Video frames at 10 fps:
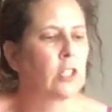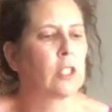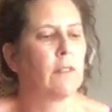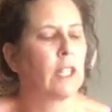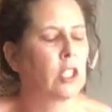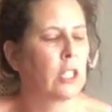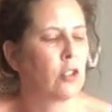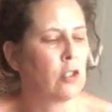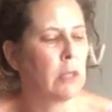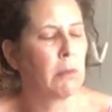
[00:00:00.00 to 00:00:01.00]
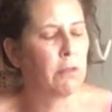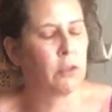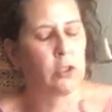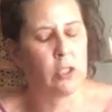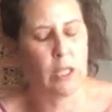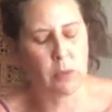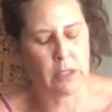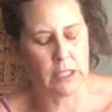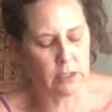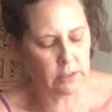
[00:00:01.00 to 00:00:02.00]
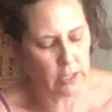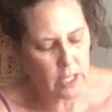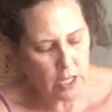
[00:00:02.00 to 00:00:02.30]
So I'm actually going to treat my foot today with needles.